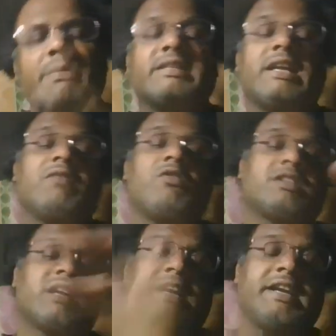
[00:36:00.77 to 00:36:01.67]
basically was
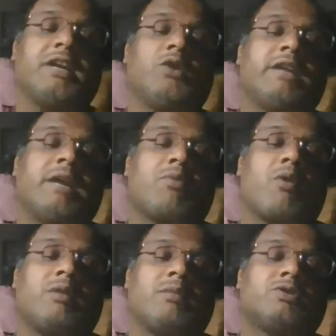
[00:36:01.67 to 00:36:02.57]
connecting to that
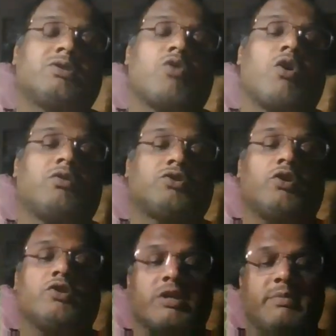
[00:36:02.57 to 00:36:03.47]
problem
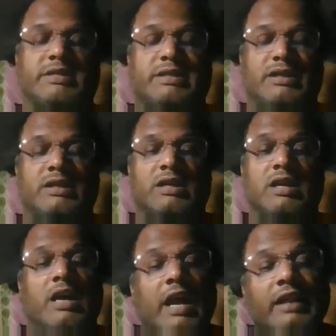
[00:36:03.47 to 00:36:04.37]
solution basically,
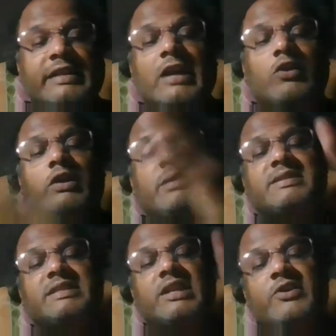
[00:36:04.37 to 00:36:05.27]
and that only
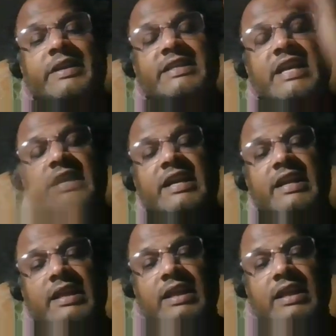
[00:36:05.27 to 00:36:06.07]
basically you rejected.